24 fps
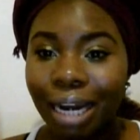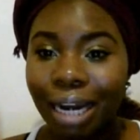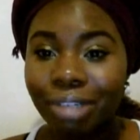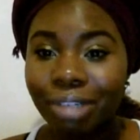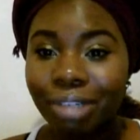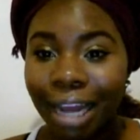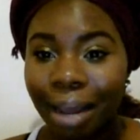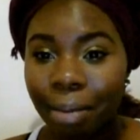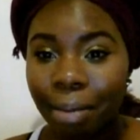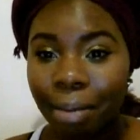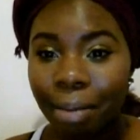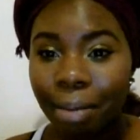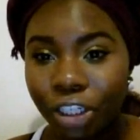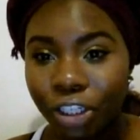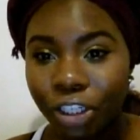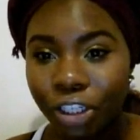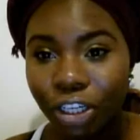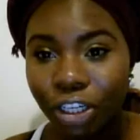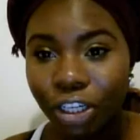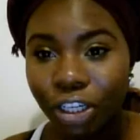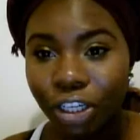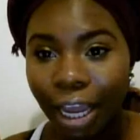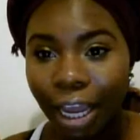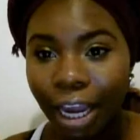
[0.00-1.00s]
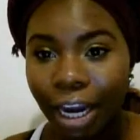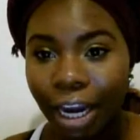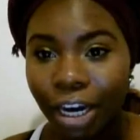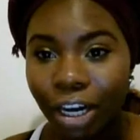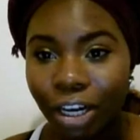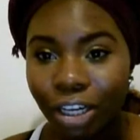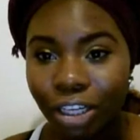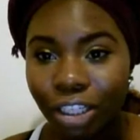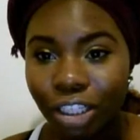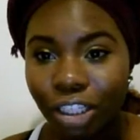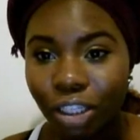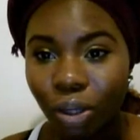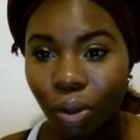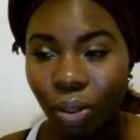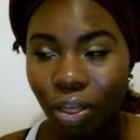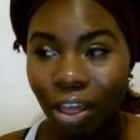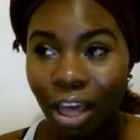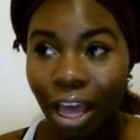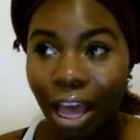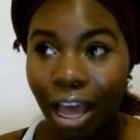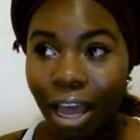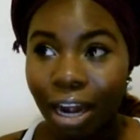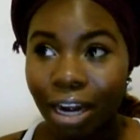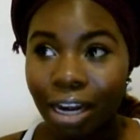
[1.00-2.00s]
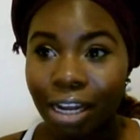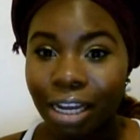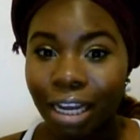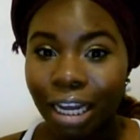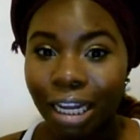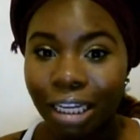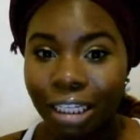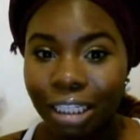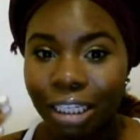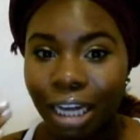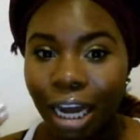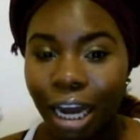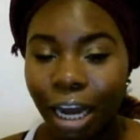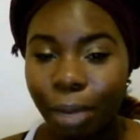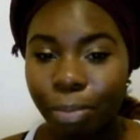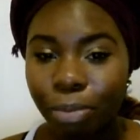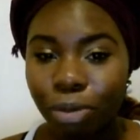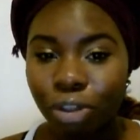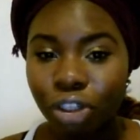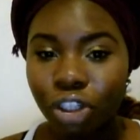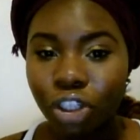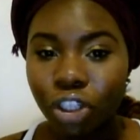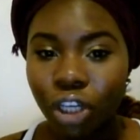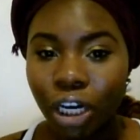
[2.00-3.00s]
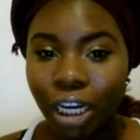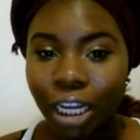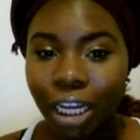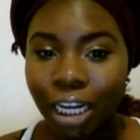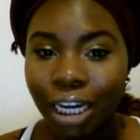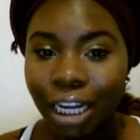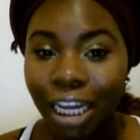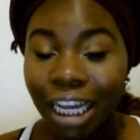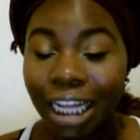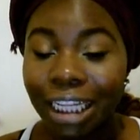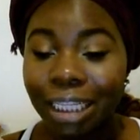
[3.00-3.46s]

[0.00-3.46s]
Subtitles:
of damaging your hair so that each time you straighten it,